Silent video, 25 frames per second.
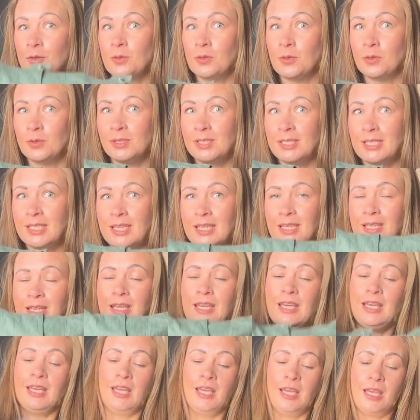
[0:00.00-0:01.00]
holiday.
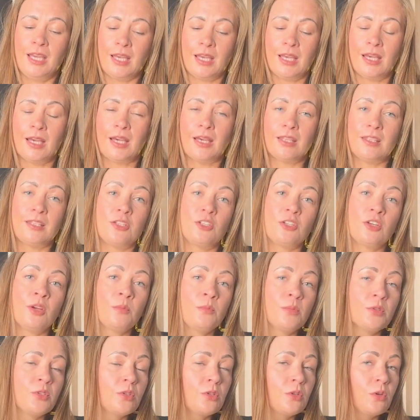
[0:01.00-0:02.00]
The
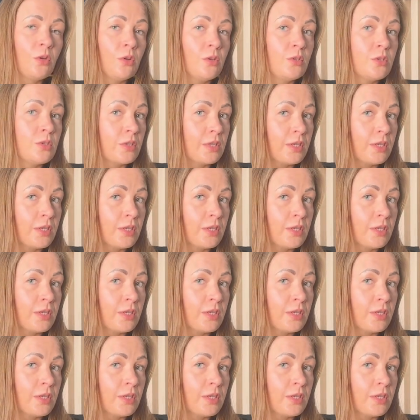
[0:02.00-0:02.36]
jumpsuit also